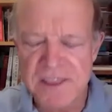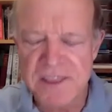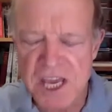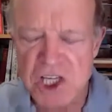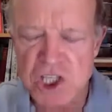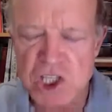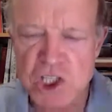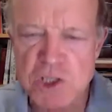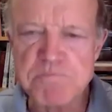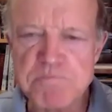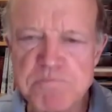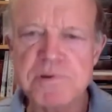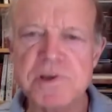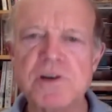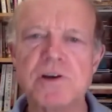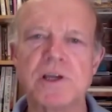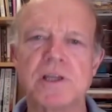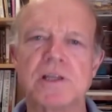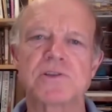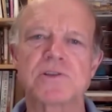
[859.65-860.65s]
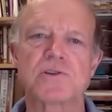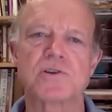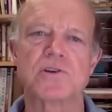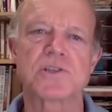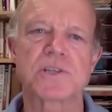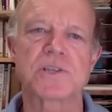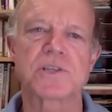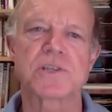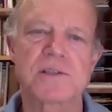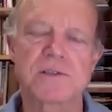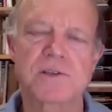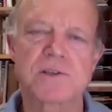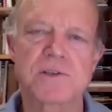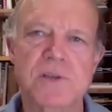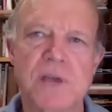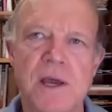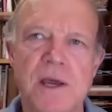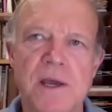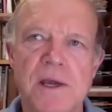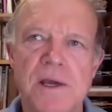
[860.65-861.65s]
experience their
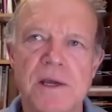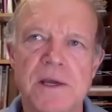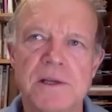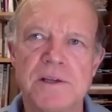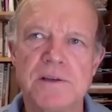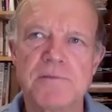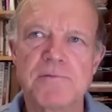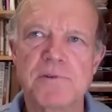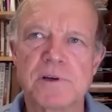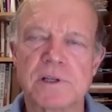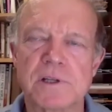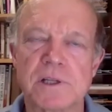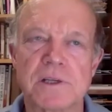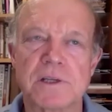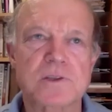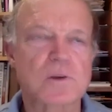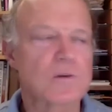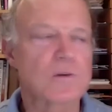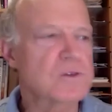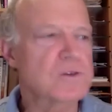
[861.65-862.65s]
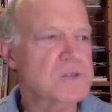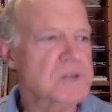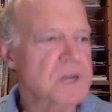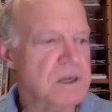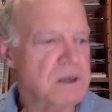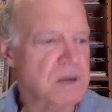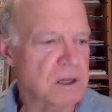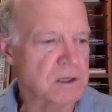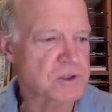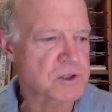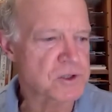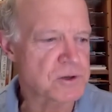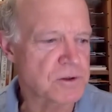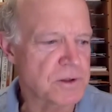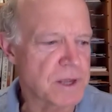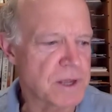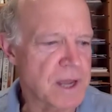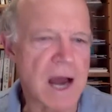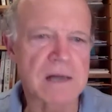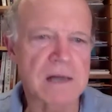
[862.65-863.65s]
senses differently. So there's a culture,
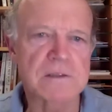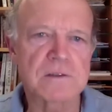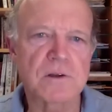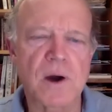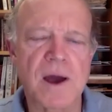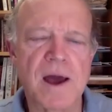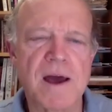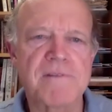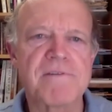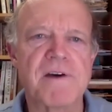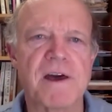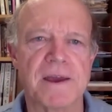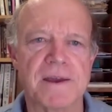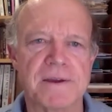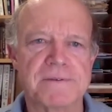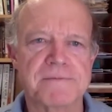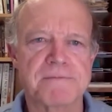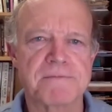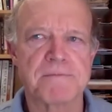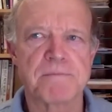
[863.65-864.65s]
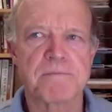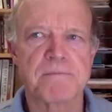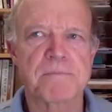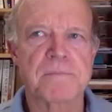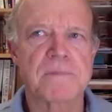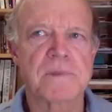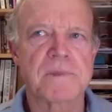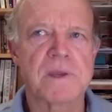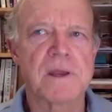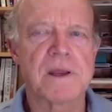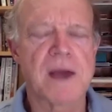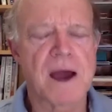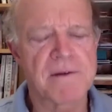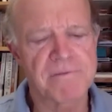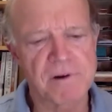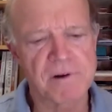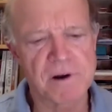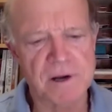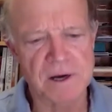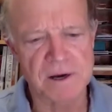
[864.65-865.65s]
the Anglo-Ewe in
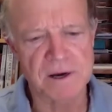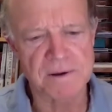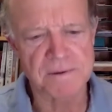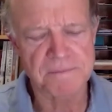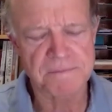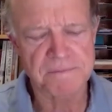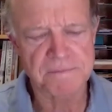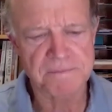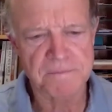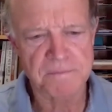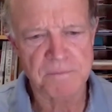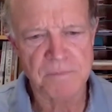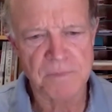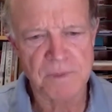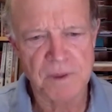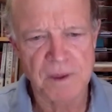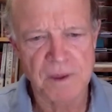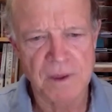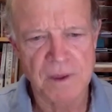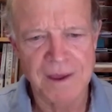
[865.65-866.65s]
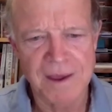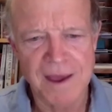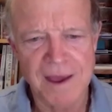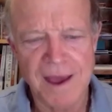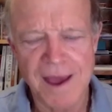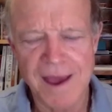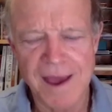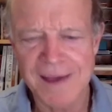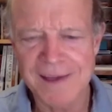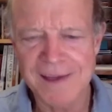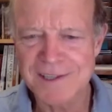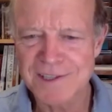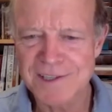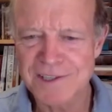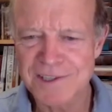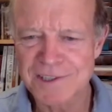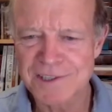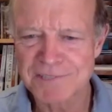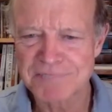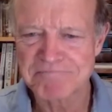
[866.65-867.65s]
Africa, and
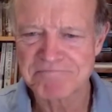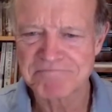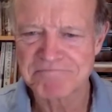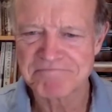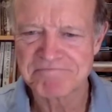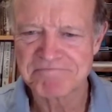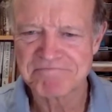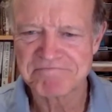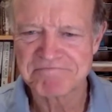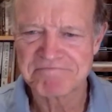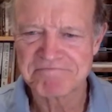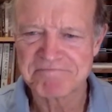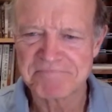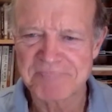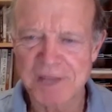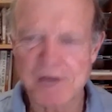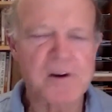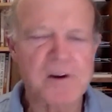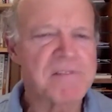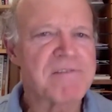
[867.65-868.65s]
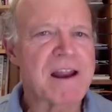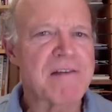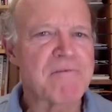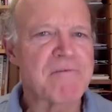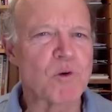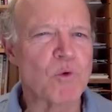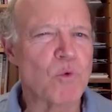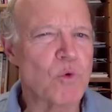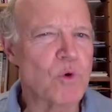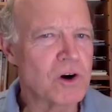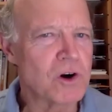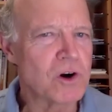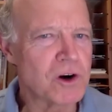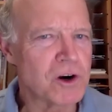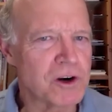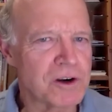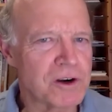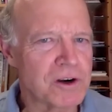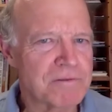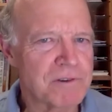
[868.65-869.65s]
they don't even have a
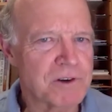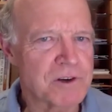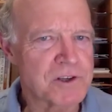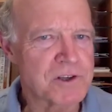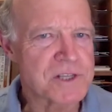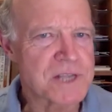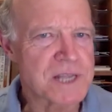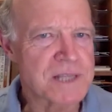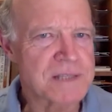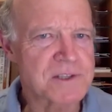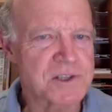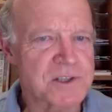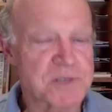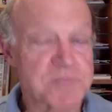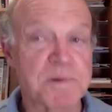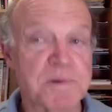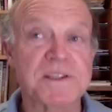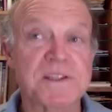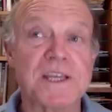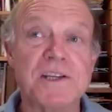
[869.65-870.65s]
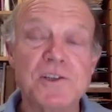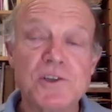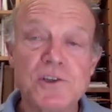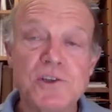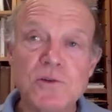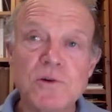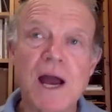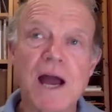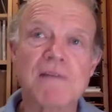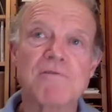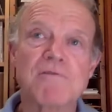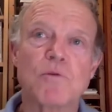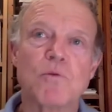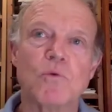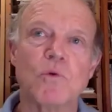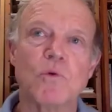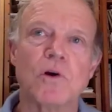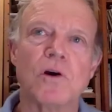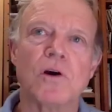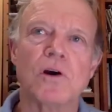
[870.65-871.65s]
word for senses, but they do have a
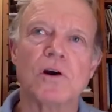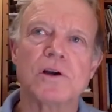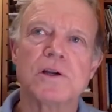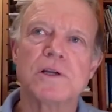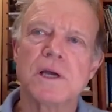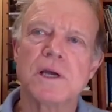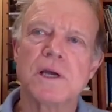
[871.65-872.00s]
word